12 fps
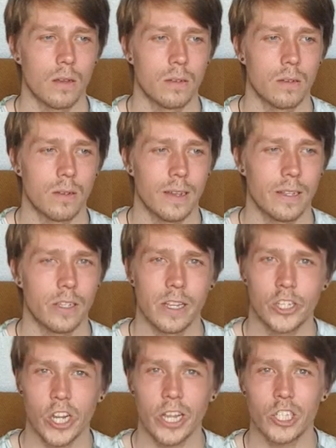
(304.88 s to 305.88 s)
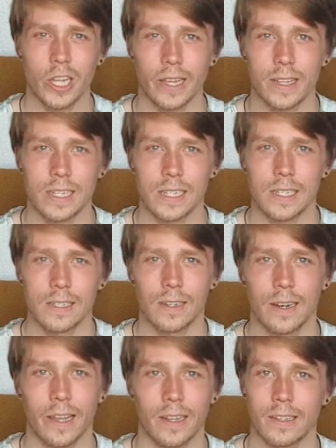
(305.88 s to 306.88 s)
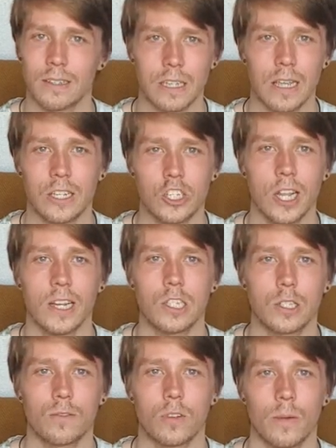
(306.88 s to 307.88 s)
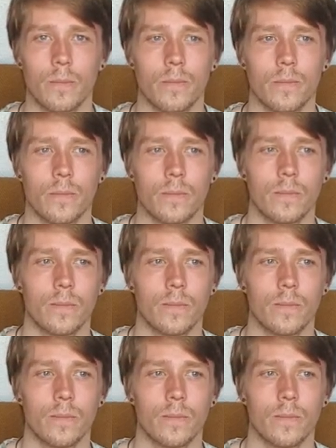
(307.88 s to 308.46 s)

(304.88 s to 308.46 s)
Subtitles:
it changed like this. Like it changed from